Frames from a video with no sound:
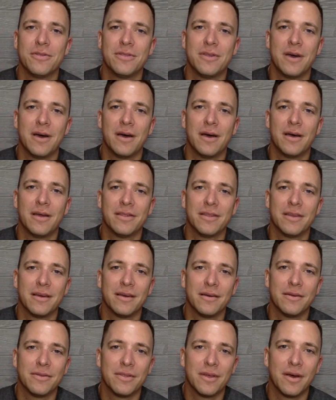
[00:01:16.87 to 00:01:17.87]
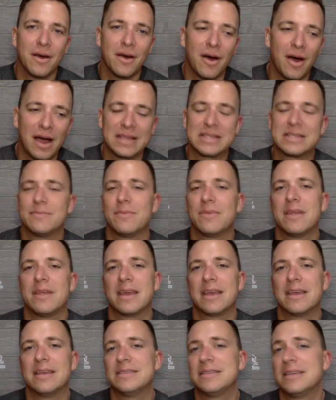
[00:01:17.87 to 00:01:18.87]
the, the, the awesome
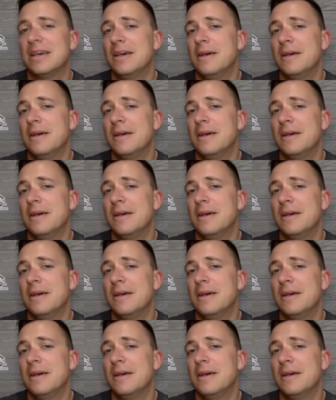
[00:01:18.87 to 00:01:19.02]
thing is